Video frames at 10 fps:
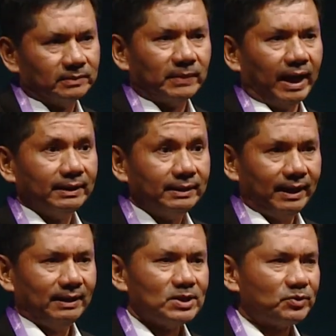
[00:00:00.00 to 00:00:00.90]
And
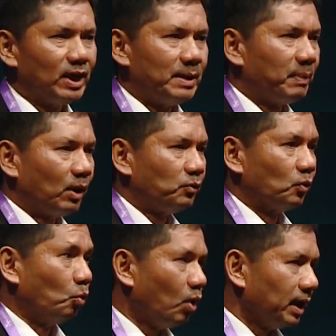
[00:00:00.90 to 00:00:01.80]
that is really
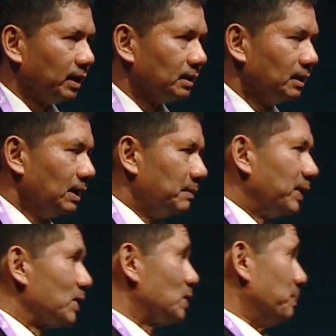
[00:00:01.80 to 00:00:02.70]
powerful. Why?
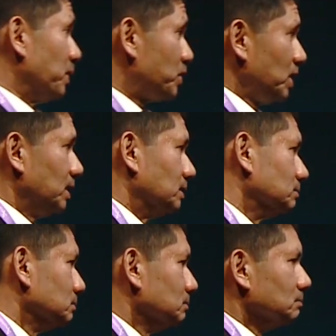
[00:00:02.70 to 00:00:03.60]
Because the machine
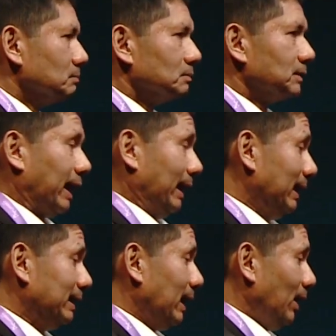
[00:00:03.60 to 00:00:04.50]
can
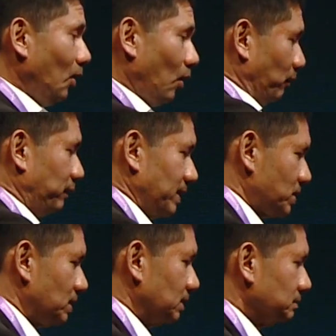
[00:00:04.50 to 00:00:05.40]
learn a lot
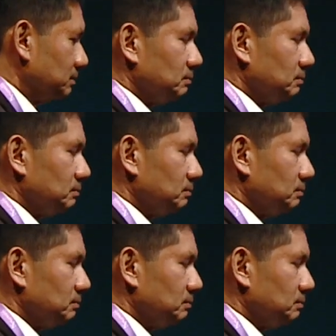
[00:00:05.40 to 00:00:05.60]
faster.